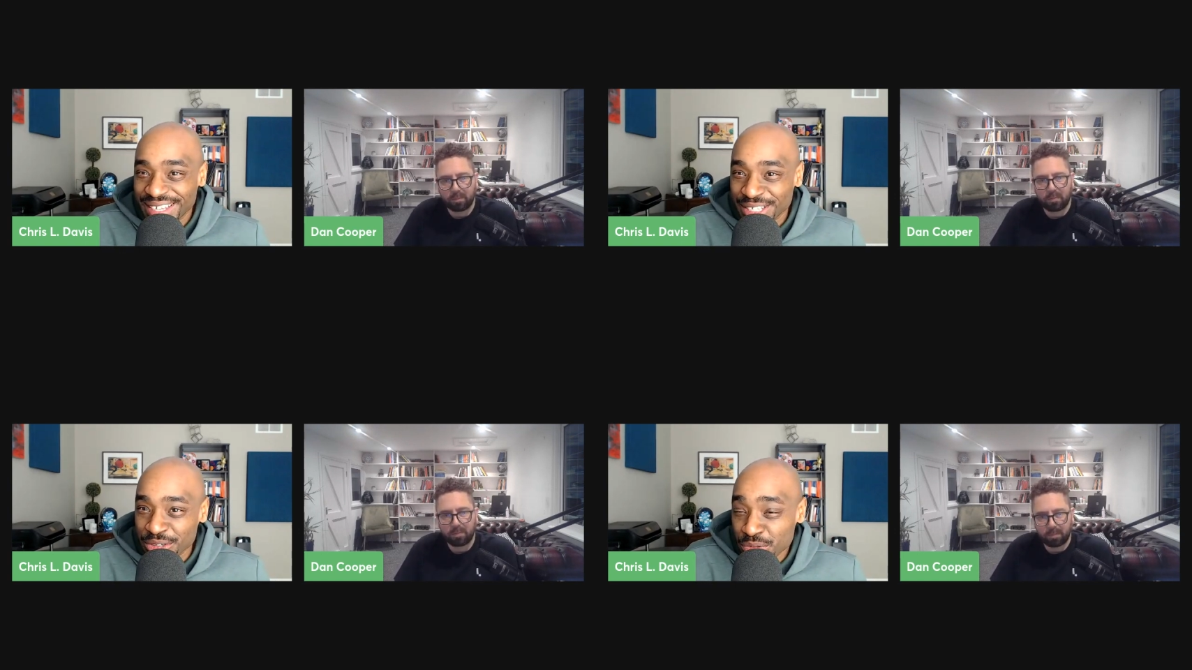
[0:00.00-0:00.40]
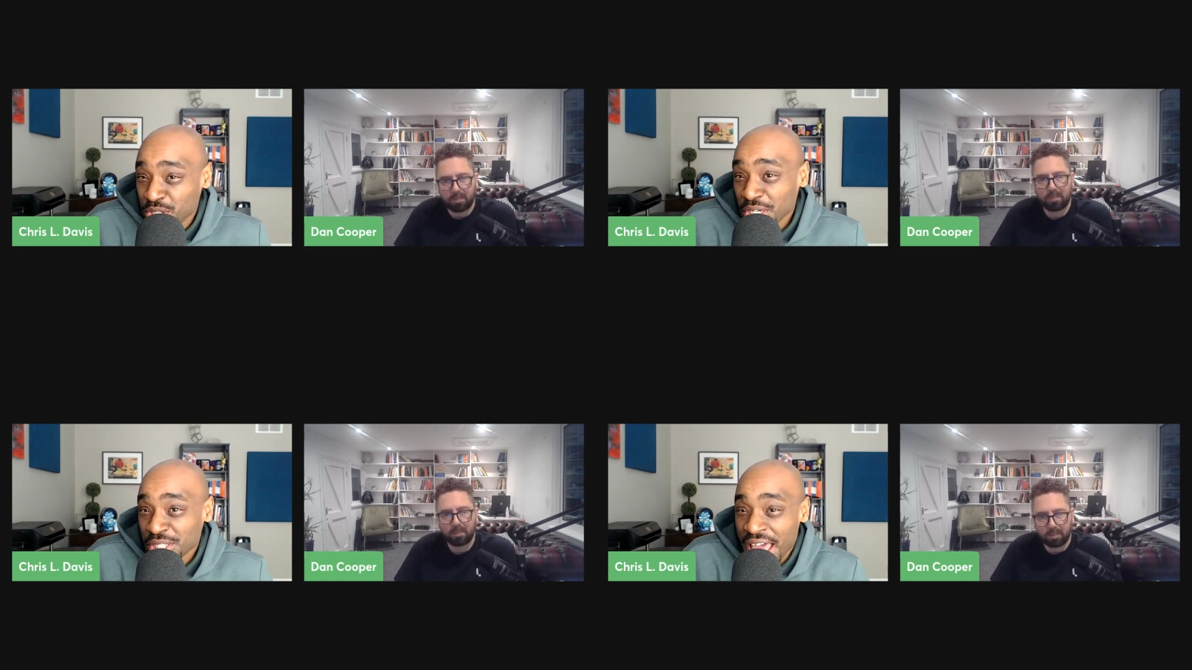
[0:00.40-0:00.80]
Speaker 1: you
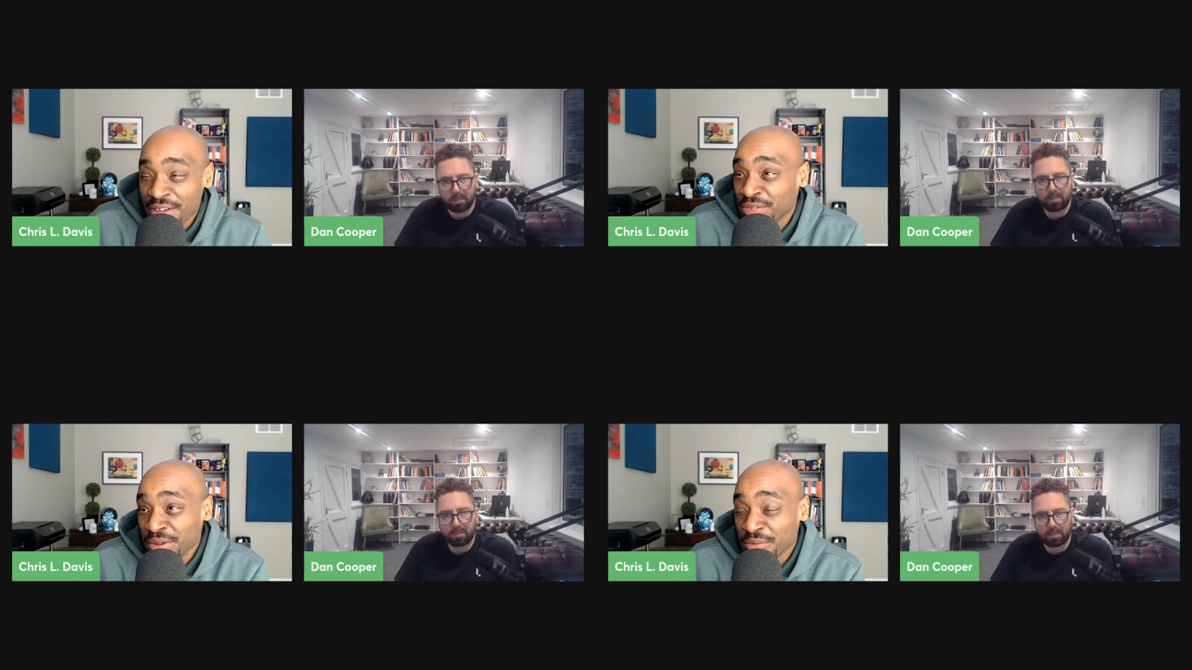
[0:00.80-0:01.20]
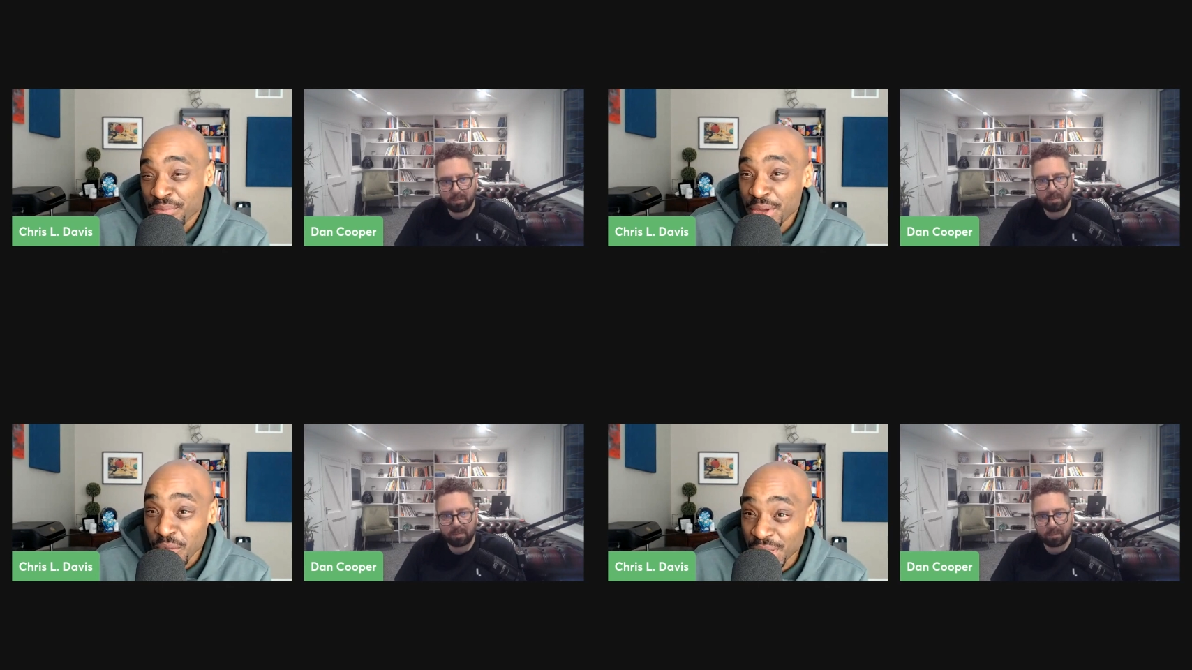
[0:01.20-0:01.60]
just have to
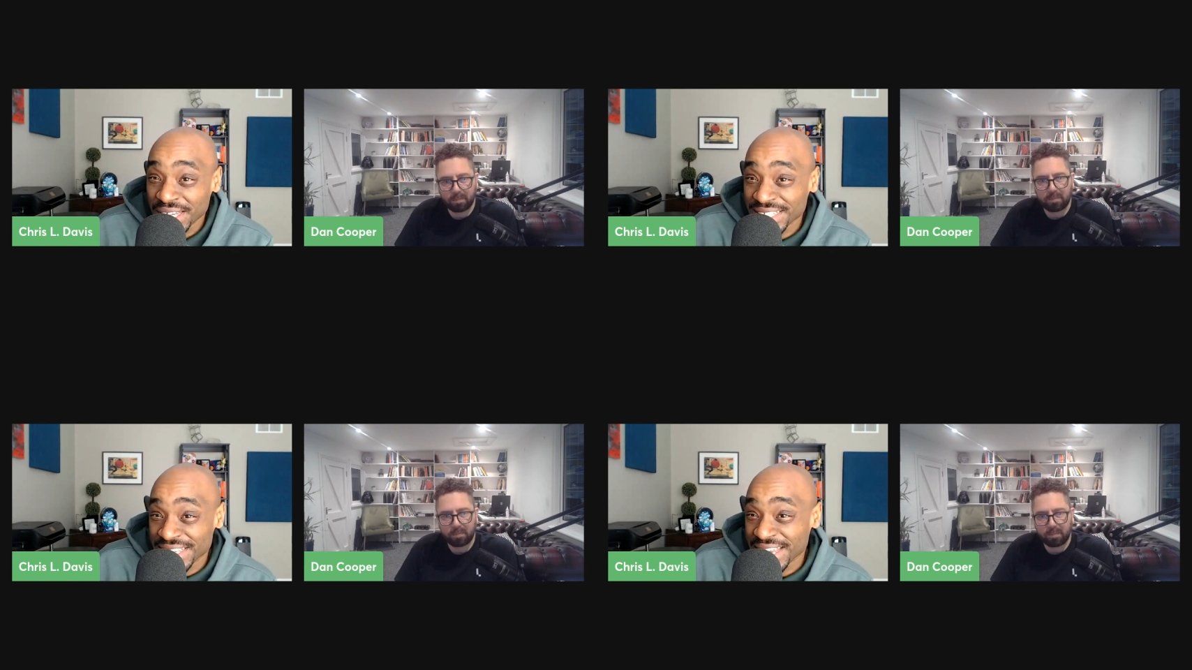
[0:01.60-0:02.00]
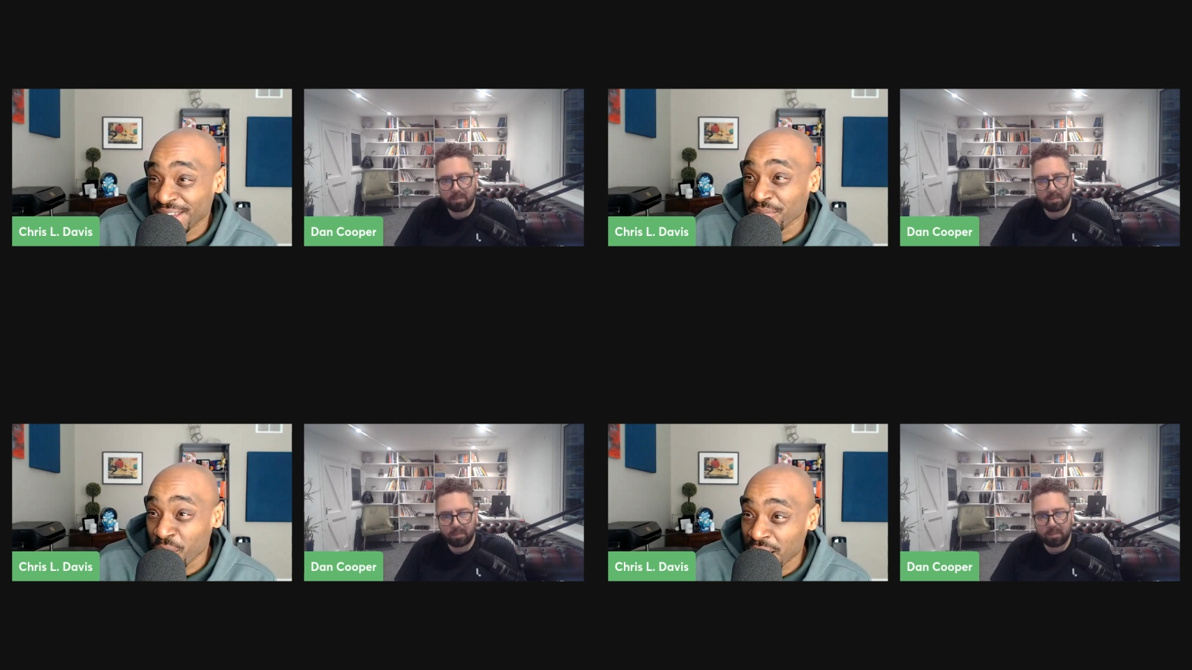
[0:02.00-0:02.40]
be willing to
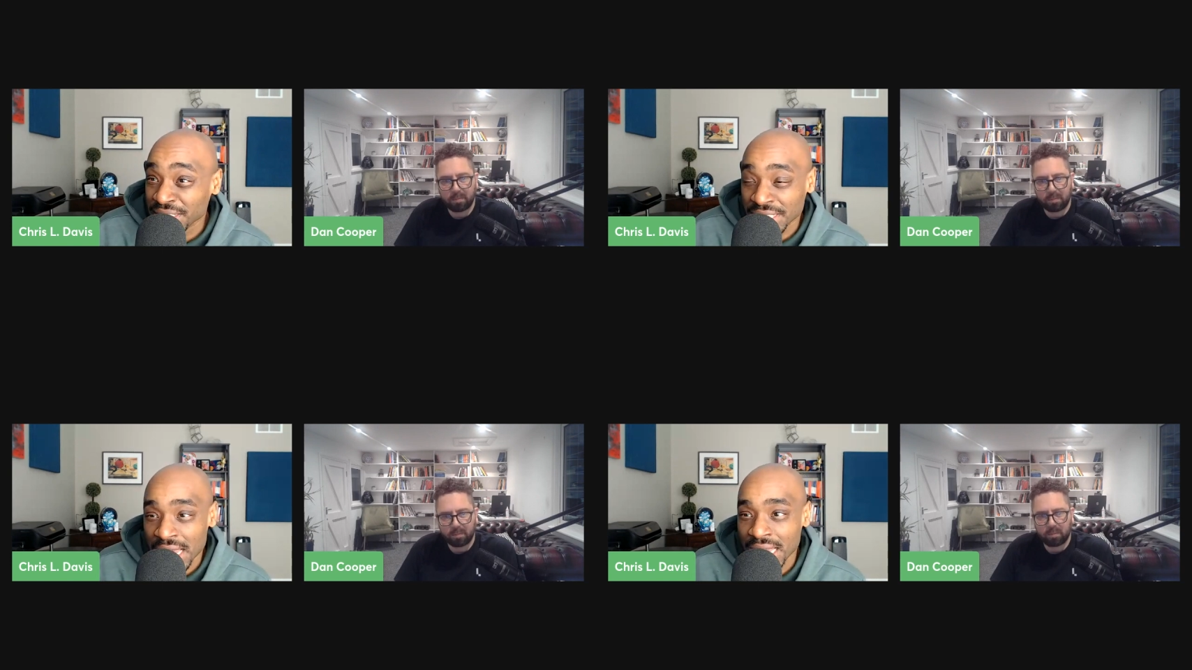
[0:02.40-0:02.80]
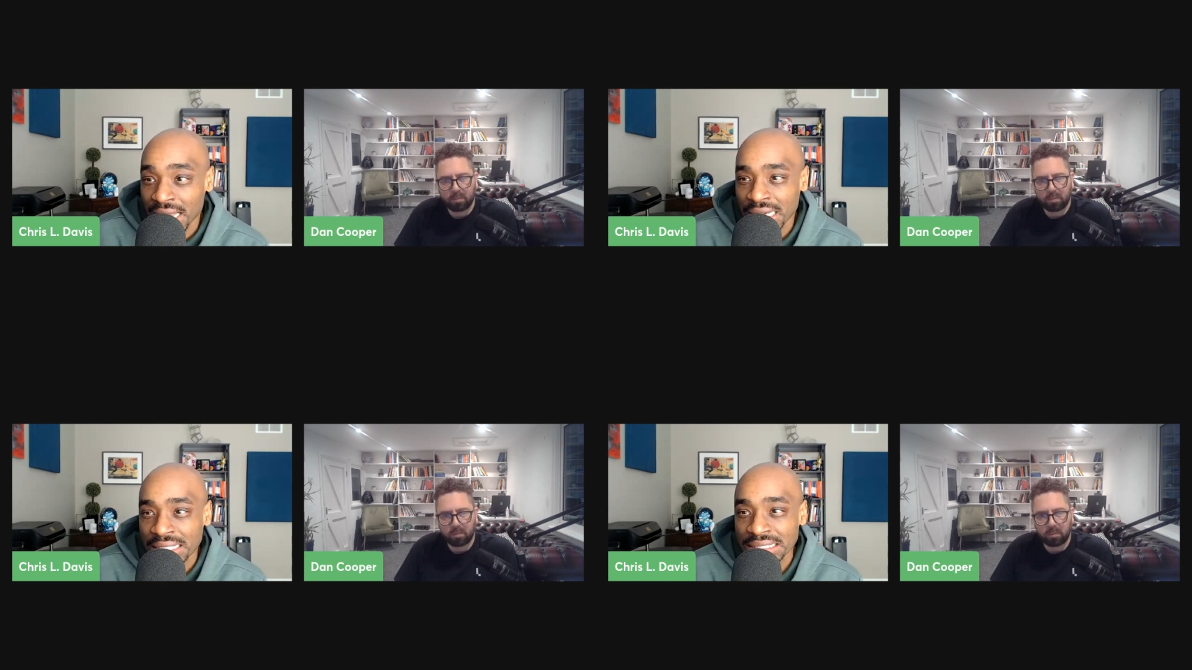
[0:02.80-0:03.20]
embrace, like,
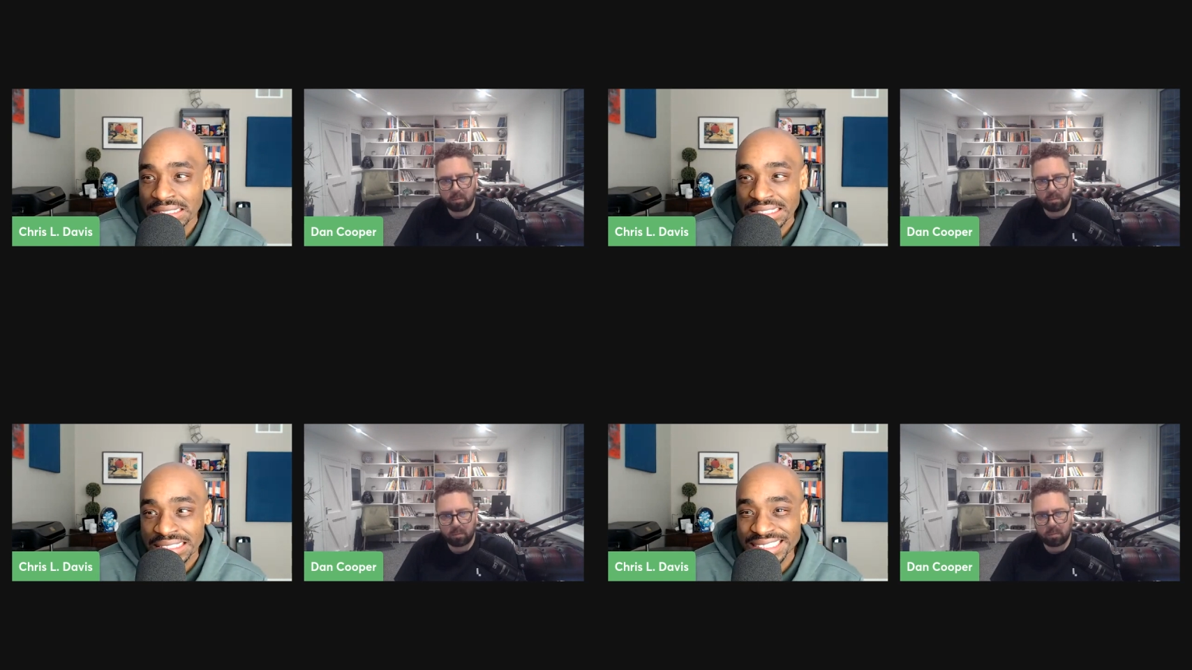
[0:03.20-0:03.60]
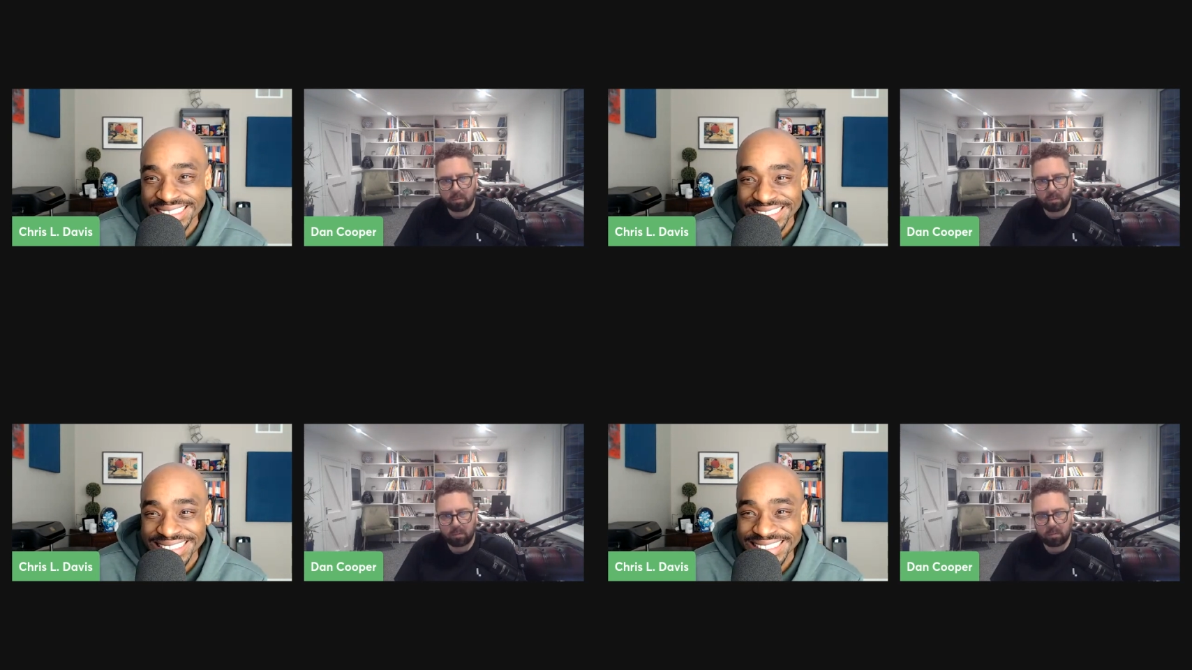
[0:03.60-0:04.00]
uh,
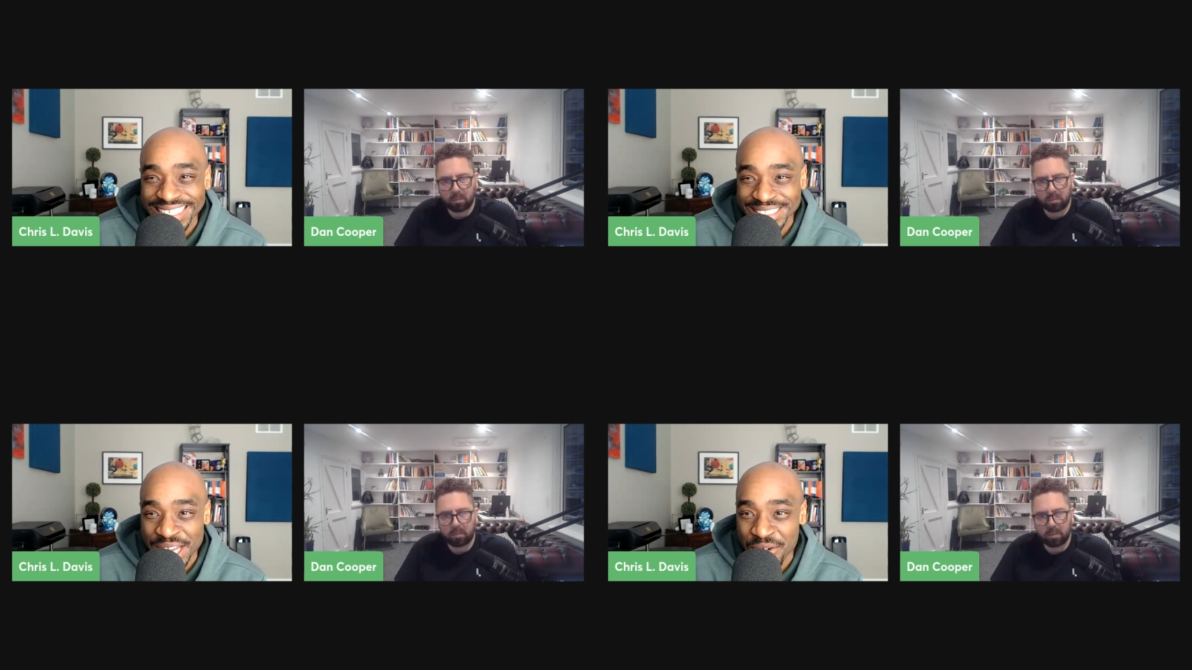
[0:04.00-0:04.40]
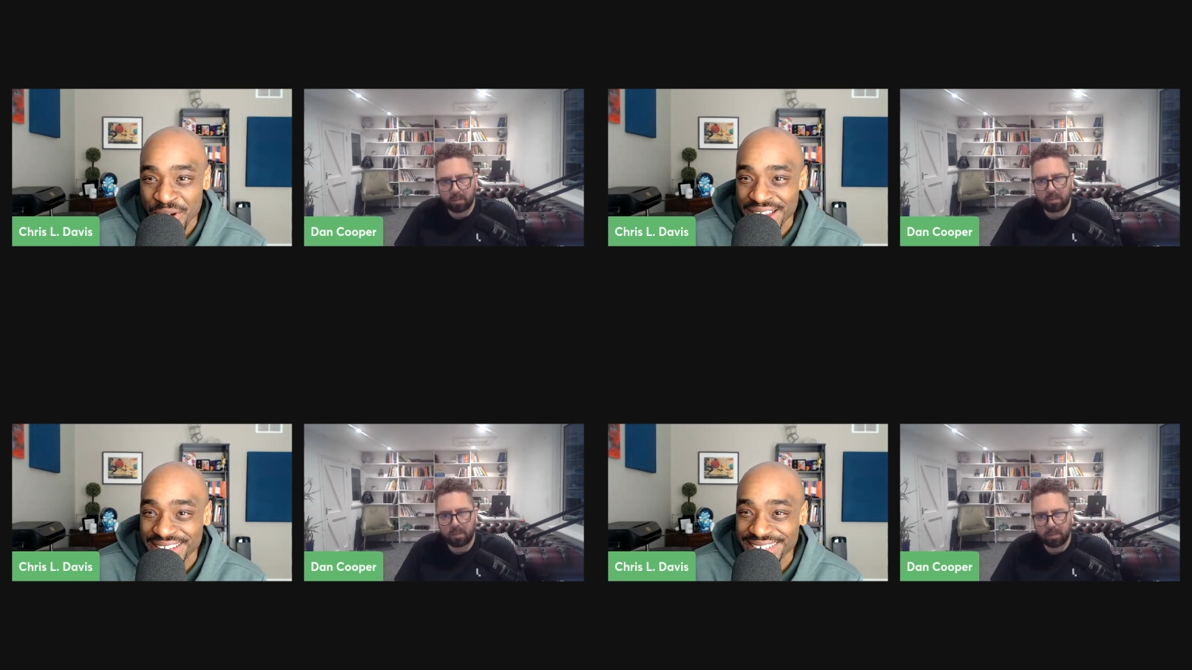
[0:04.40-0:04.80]
uh, that's not
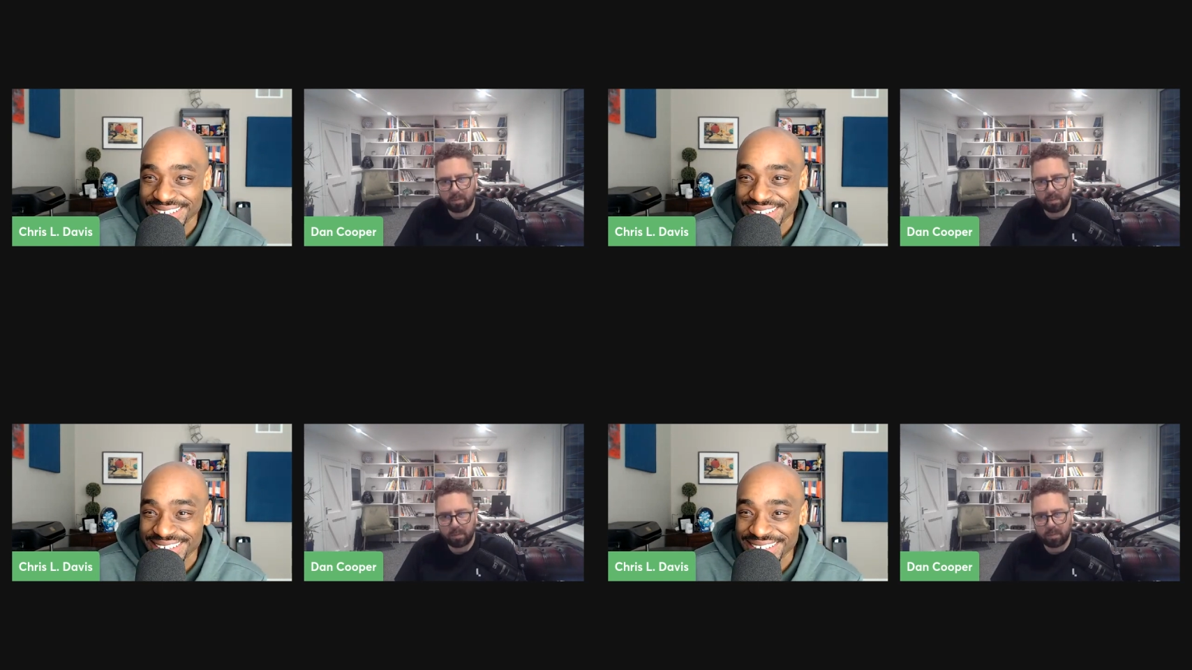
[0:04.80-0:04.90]
right.